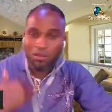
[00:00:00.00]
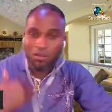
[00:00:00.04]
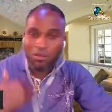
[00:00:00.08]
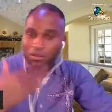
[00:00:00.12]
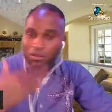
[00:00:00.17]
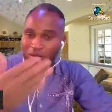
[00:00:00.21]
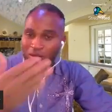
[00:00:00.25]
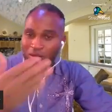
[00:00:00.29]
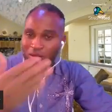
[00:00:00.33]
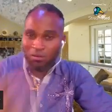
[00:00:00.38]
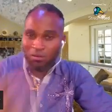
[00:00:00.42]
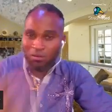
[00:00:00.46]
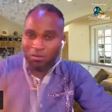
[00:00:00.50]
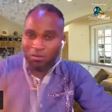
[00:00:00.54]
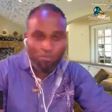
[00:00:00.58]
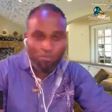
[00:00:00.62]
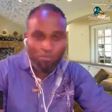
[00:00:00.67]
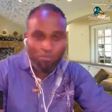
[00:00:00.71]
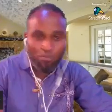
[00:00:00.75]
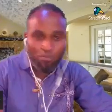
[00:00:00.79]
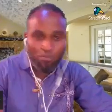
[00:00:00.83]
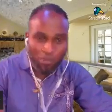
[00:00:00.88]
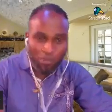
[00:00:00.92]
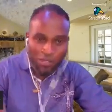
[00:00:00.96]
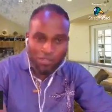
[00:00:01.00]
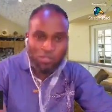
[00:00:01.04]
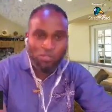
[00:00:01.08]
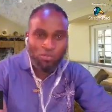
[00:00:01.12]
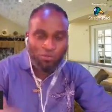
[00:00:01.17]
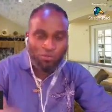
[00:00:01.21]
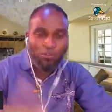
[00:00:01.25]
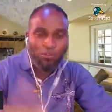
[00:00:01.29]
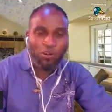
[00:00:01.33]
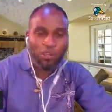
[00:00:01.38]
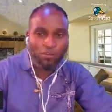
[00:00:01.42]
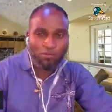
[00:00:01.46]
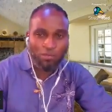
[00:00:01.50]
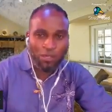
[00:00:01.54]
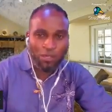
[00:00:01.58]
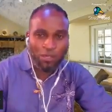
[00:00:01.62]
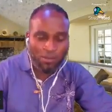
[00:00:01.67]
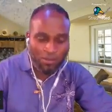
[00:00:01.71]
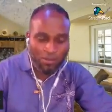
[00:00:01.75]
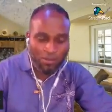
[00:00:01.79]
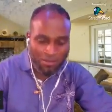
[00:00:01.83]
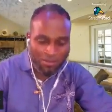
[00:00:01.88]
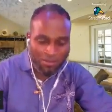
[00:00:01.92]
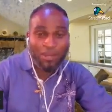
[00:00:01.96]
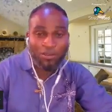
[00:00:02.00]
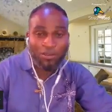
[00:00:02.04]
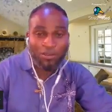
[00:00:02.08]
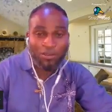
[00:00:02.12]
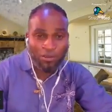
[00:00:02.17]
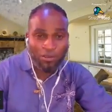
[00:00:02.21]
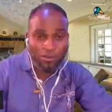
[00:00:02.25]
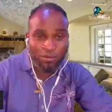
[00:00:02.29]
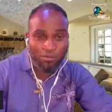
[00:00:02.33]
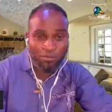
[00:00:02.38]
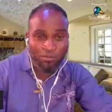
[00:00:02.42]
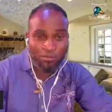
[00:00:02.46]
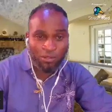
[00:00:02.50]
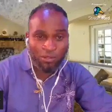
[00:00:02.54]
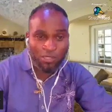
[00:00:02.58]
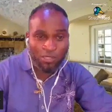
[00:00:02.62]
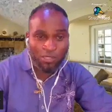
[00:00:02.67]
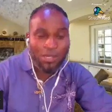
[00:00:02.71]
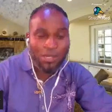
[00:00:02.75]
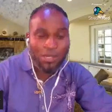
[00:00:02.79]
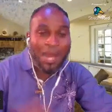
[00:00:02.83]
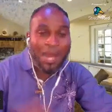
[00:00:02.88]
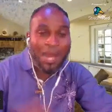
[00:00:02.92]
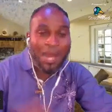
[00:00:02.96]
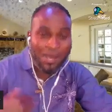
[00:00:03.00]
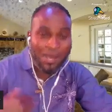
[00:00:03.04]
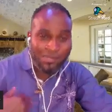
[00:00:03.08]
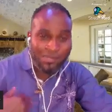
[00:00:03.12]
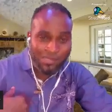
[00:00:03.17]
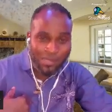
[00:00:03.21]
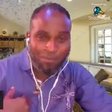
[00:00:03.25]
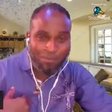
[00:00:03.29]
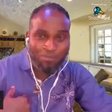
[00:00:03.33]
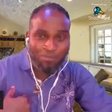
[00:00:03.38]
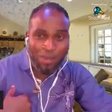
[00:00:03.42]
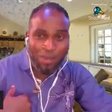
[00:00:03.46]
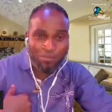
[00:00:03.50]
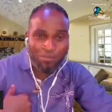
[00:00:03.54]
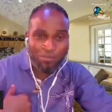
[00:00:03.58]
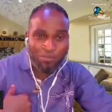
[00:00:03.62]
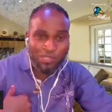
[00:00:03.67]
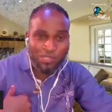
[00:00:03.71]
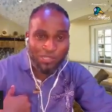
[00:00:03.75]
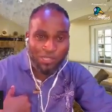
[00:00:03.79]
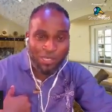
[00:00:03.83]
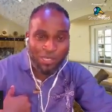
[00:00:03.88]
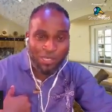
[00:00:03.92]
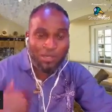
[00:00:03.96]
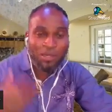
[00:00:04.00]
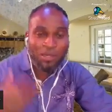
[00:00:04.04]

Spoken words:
please do forgive me. Thank you very much. I accept my mistake.